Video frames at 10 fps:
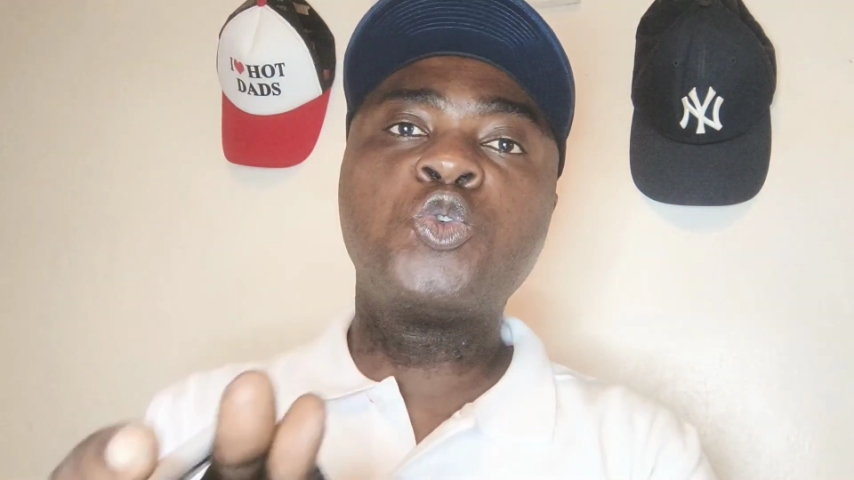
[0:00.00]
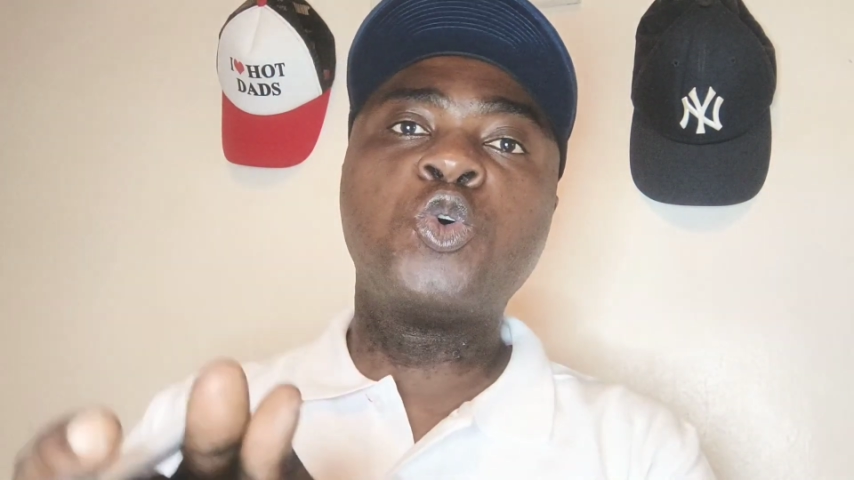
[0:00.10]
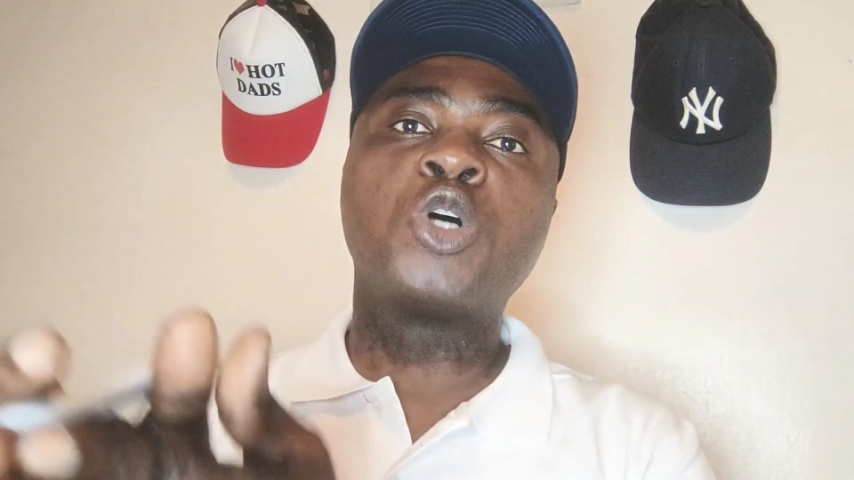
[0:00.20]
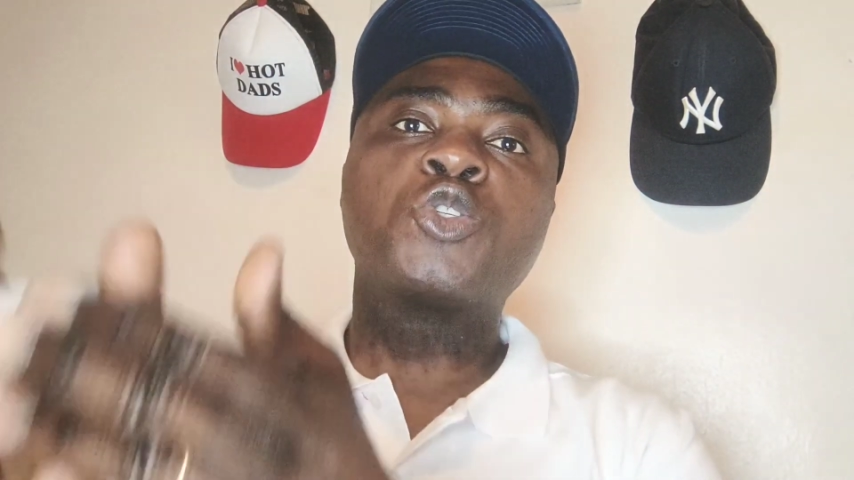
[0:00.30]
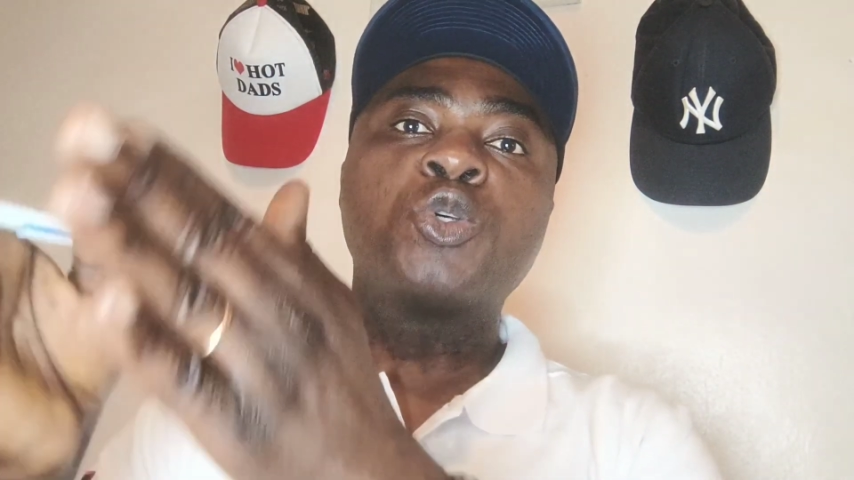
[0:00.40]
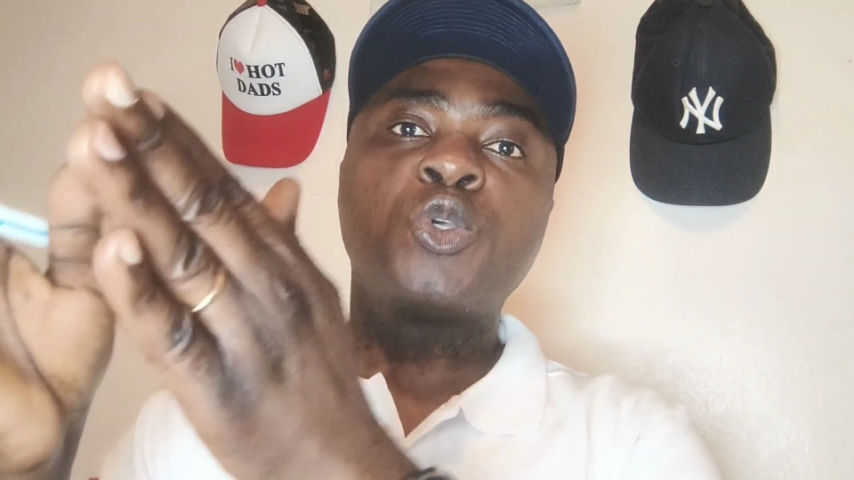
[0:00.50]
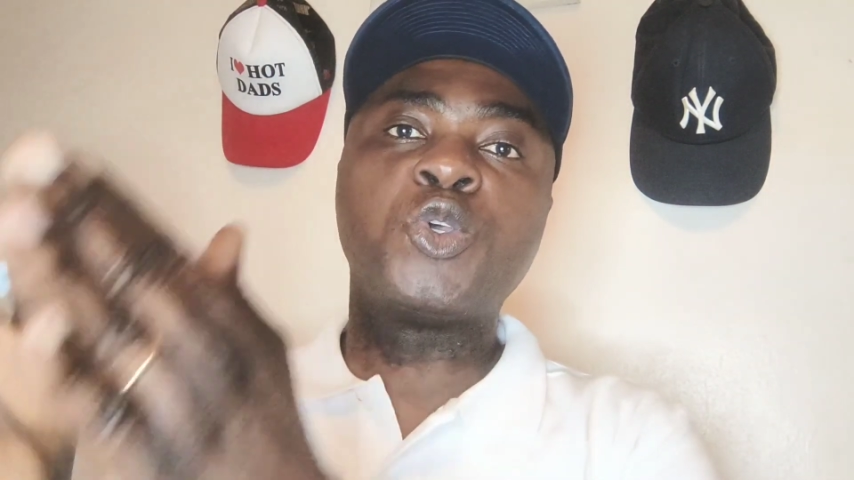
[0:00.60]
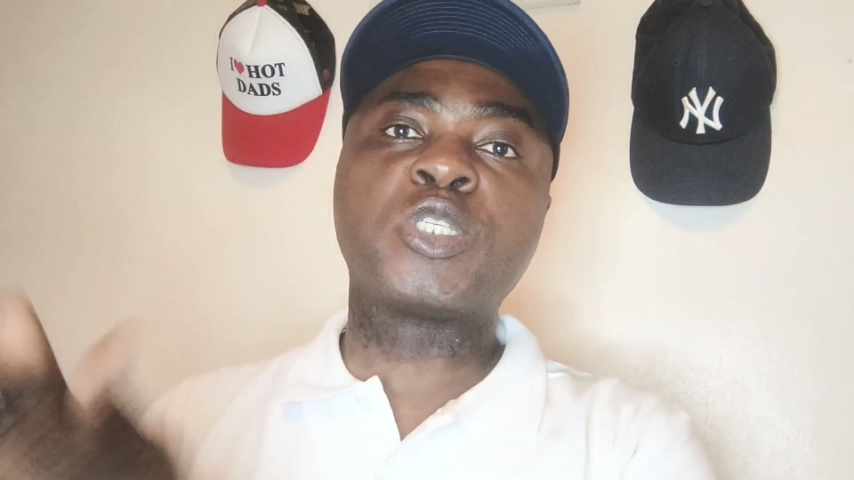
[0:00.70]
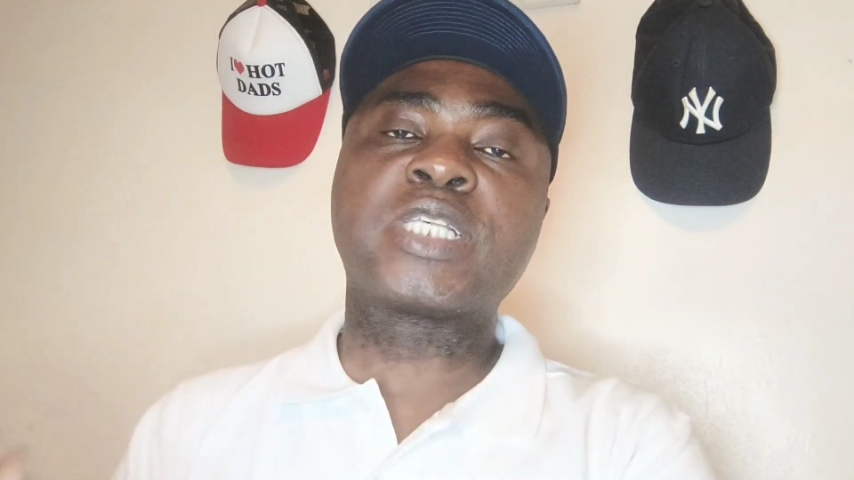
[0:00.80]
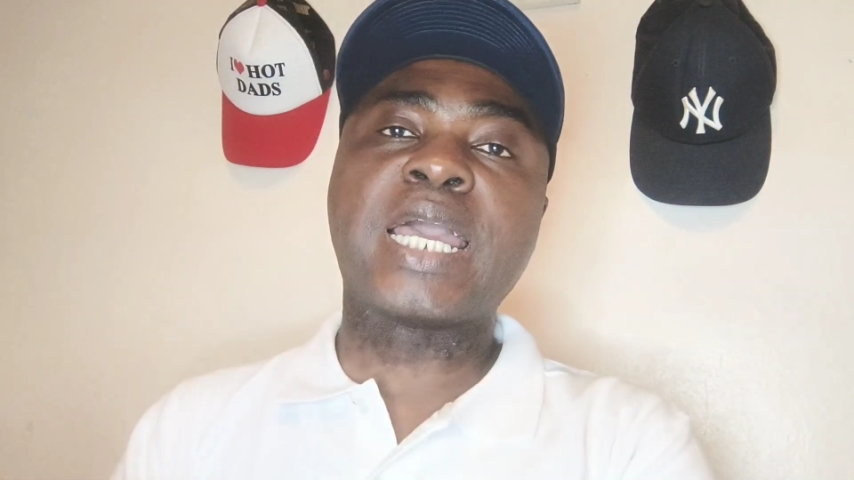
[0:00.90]
do what?
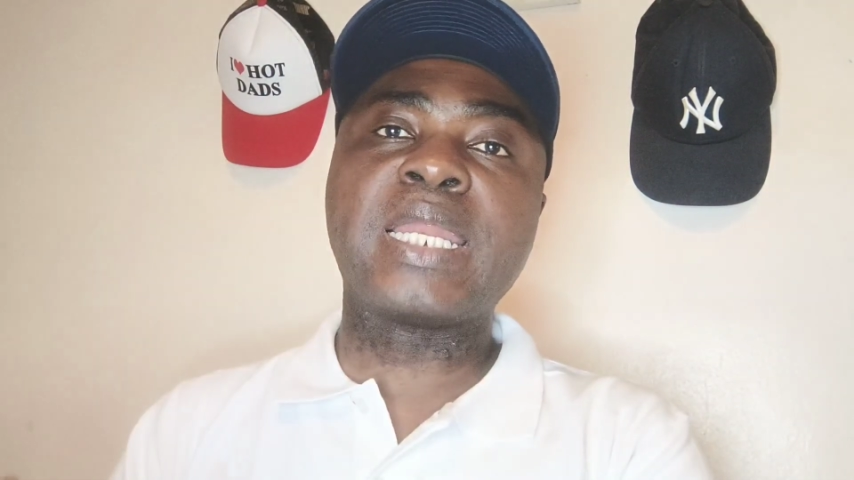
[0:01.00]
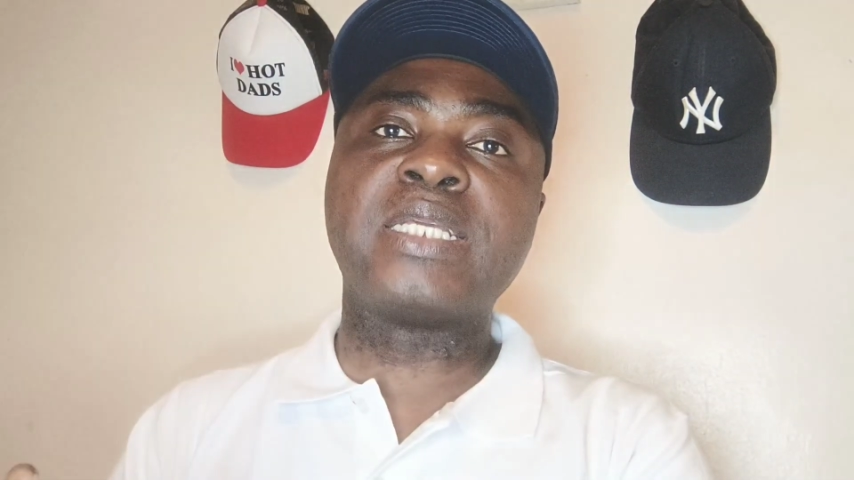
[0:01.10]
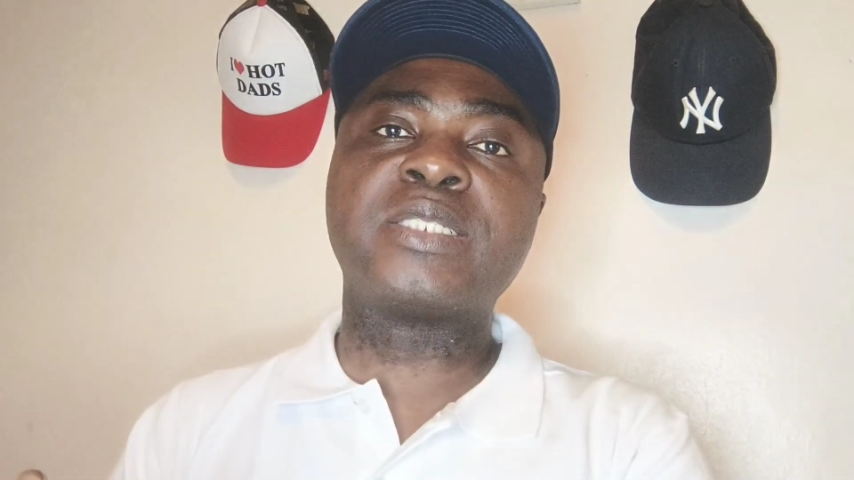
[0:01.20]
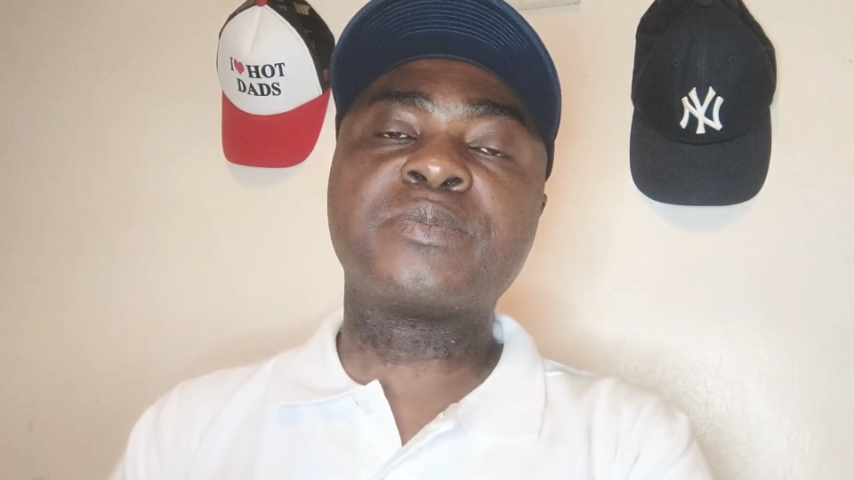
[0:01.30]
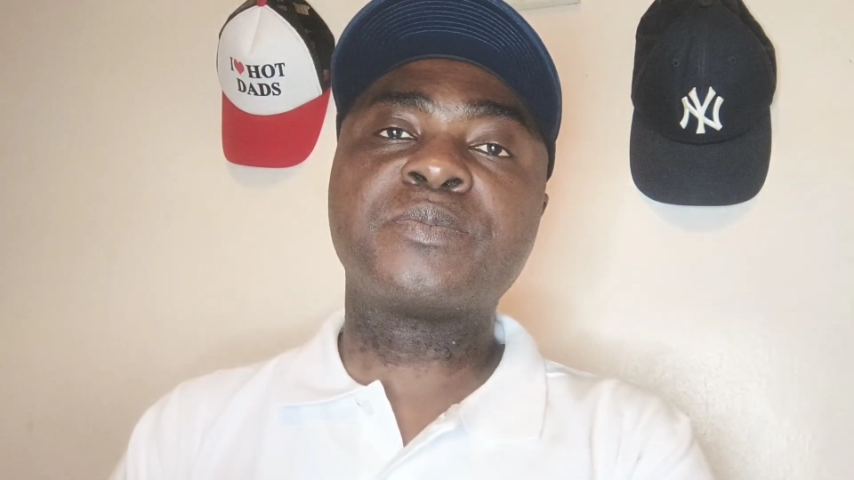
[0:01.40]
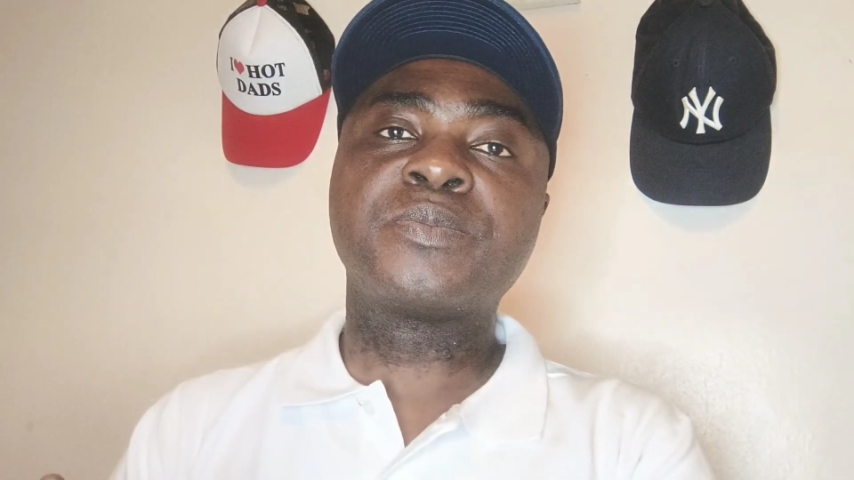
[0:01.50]
Your silage.